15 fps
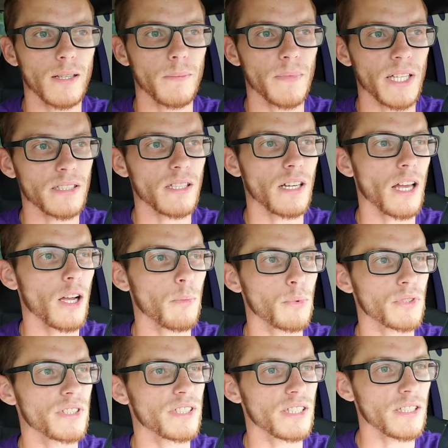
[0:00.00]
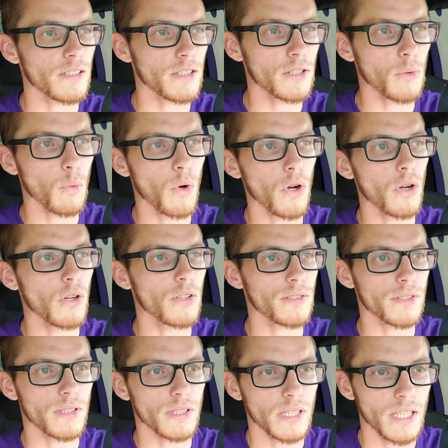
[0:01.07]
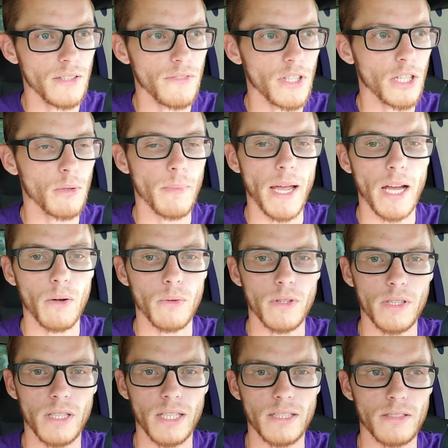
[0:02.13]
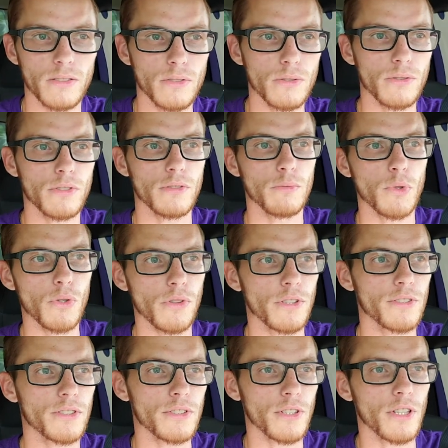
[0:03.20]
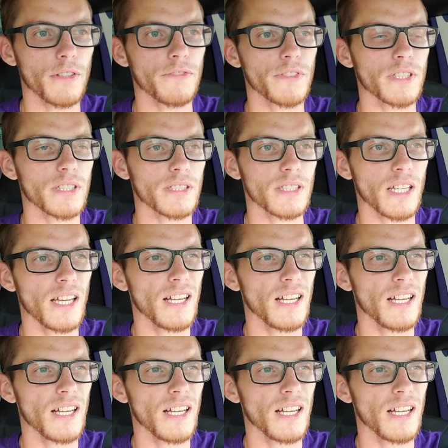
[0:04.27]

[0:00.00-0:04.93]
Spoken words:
That's going to help with sealing the walls, evening them out with a nice new smoother surface.